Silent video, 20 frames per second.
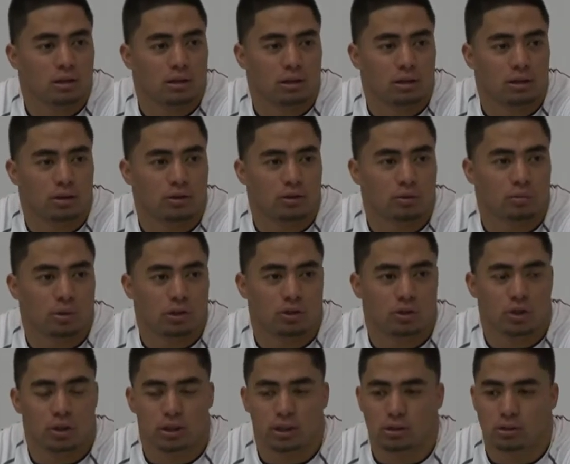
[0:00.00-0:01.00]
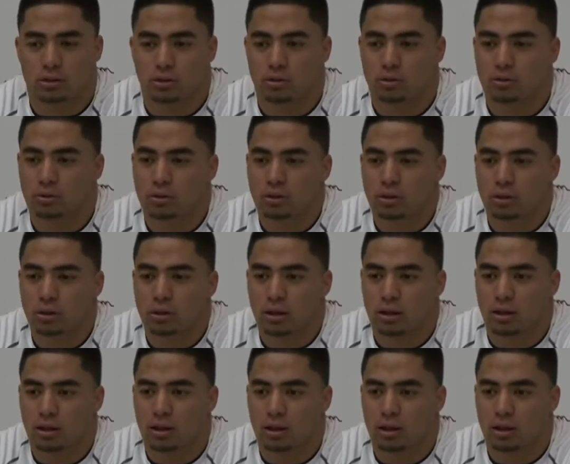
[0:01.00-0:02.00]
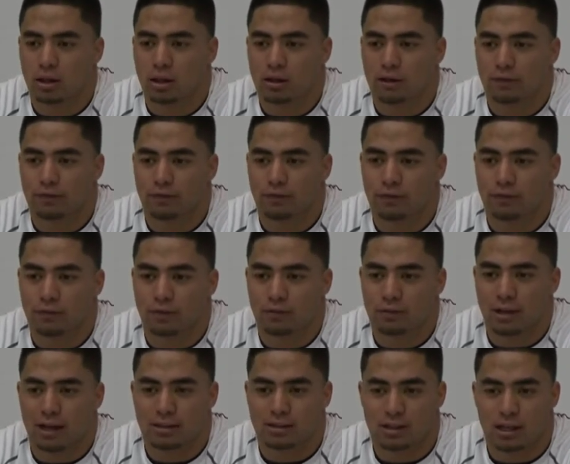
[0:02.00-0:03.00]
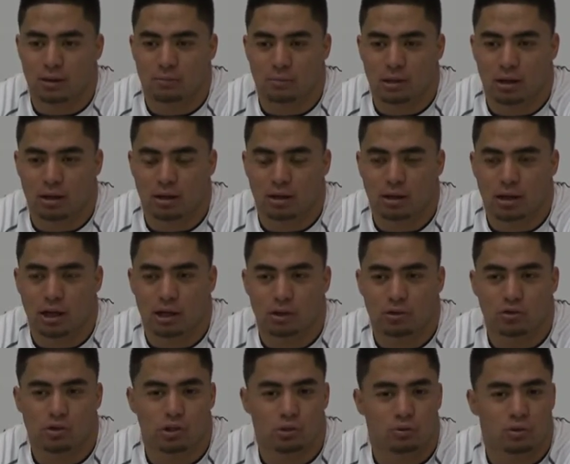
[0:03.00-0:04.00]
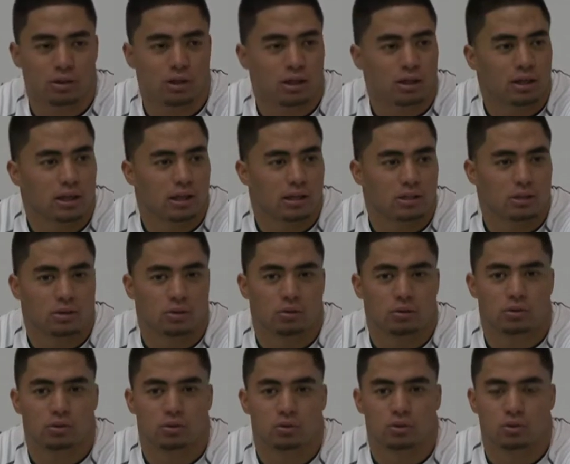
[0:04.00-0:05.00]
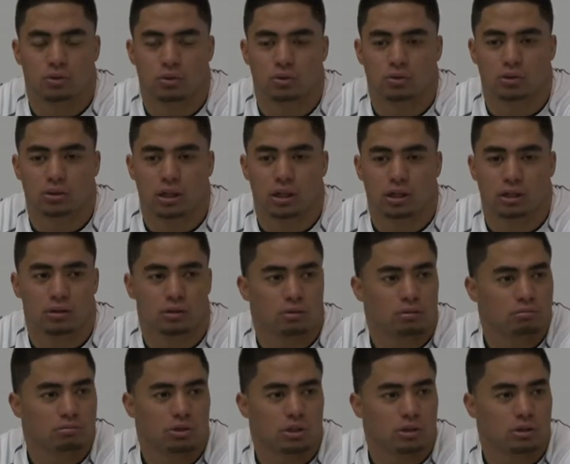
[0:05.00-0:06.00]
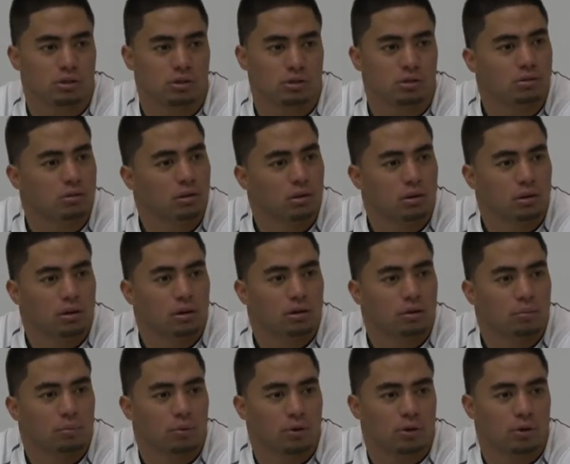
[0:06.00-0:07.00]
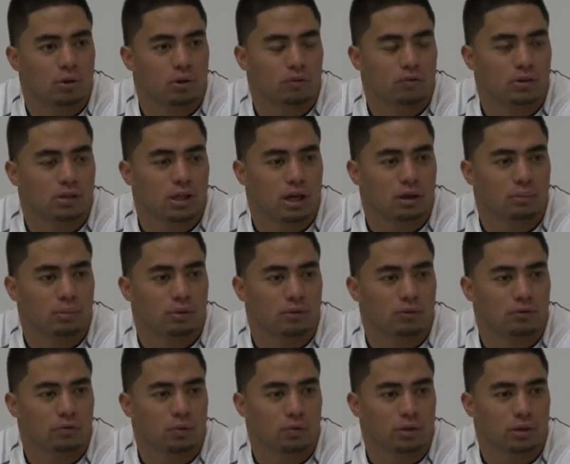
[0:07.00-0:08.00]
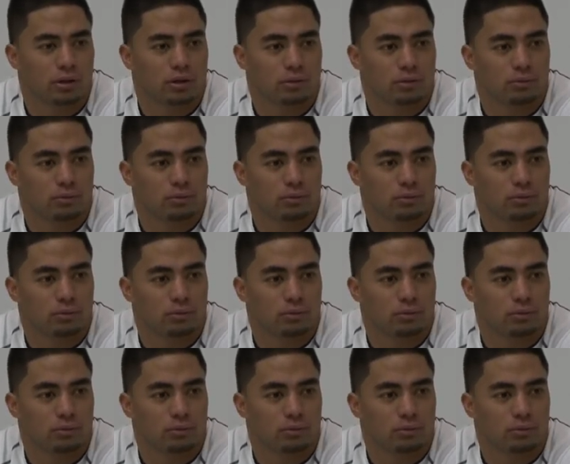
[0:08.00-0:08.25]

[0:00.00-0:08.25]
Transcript: you know, during my training. So a lot of that time that I usually would dedicate to those two drills, I just put in overtime on the 40.